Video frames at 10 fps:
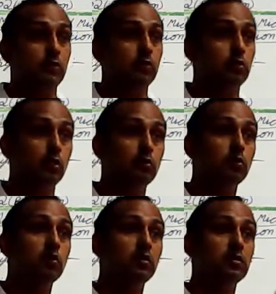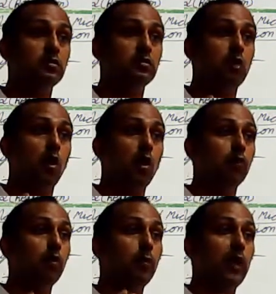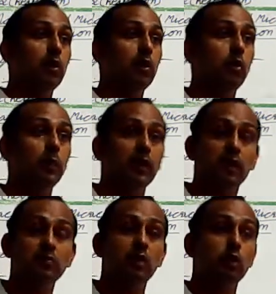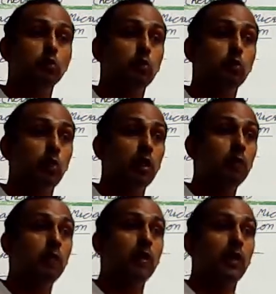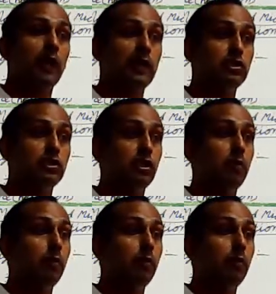So this is all for micro minerals: sodium, calcium,